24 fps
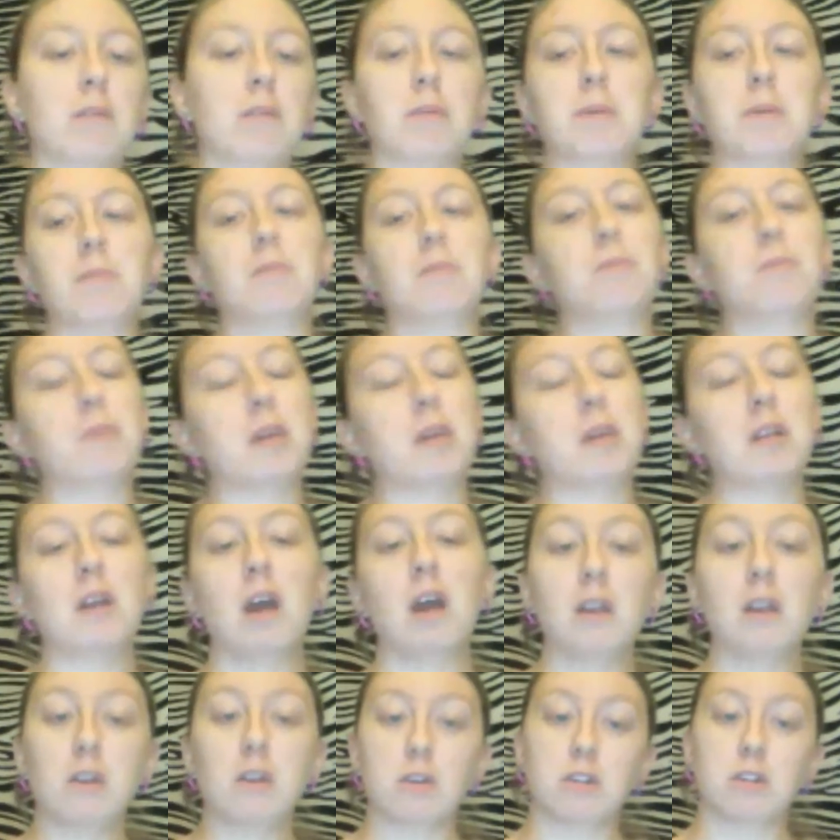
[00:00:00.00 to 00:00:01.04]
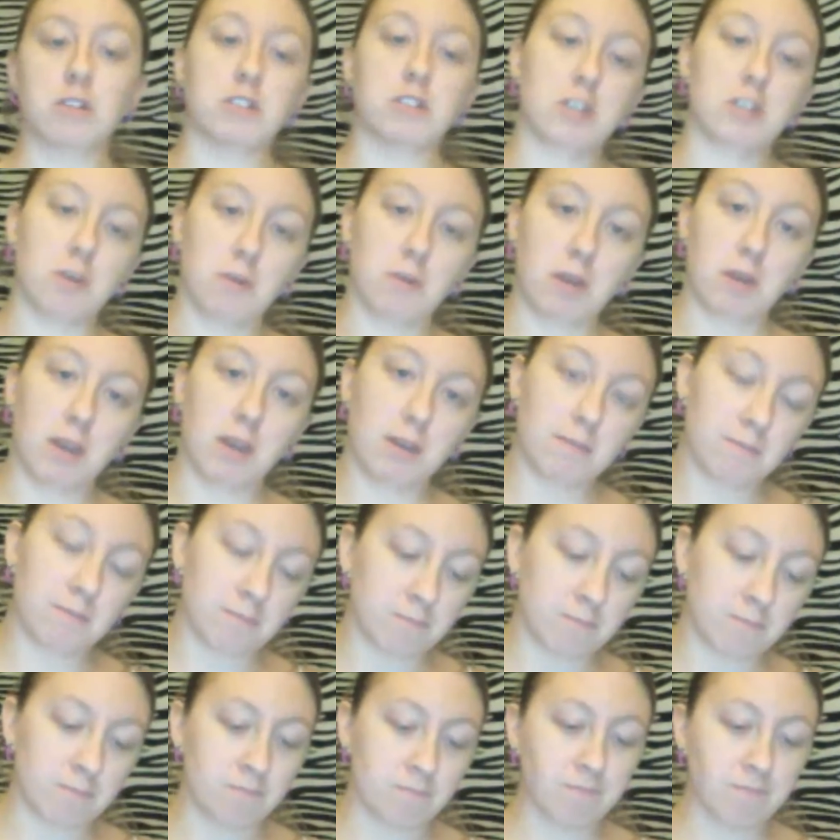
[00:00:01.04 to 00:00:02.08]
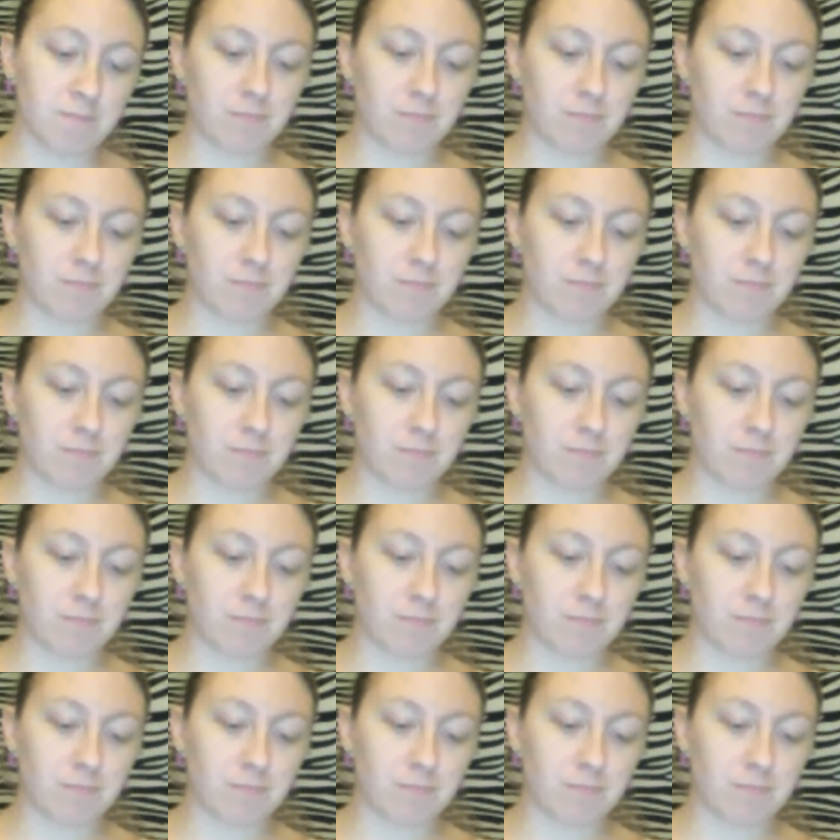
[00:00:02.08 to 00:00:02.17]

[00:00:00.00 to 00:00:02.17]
other people might not know you're joking.